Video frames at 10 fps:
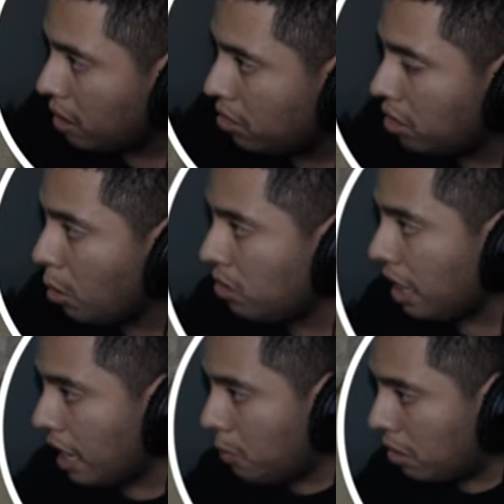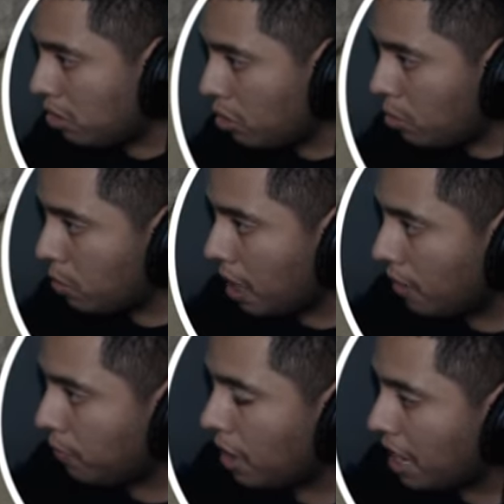If she goes at camera 2, got
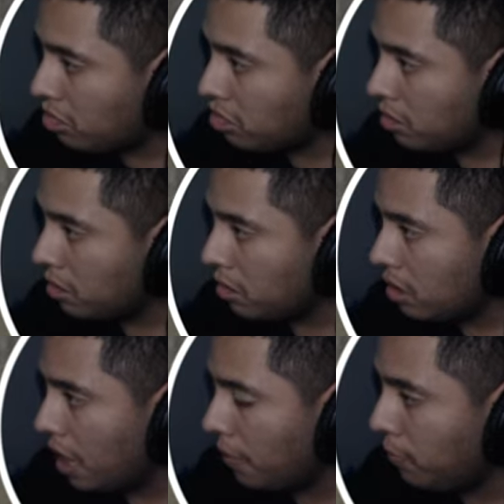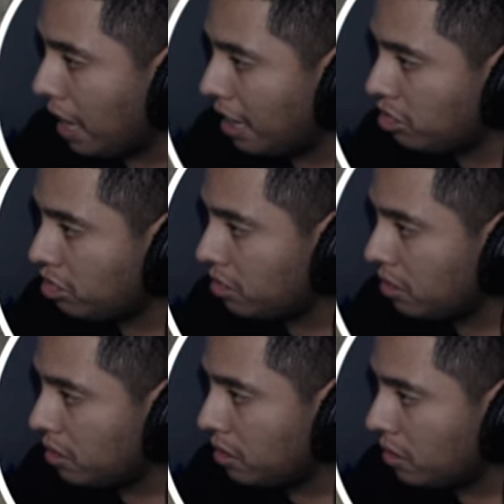a flash. Got a flash.
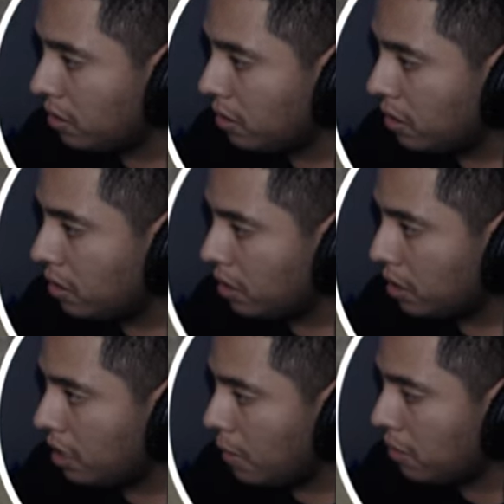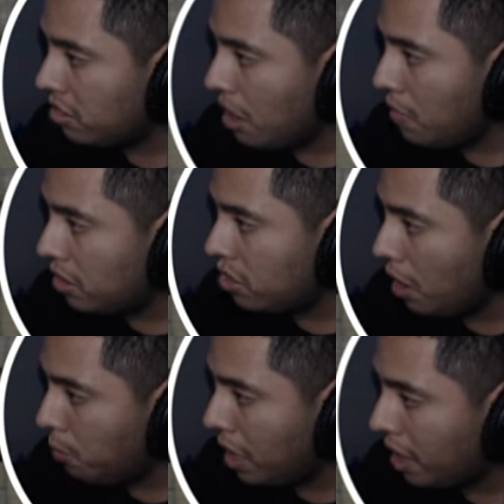Camera 7,
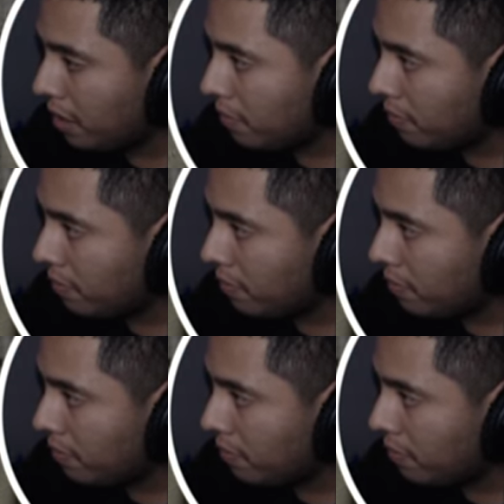same thing.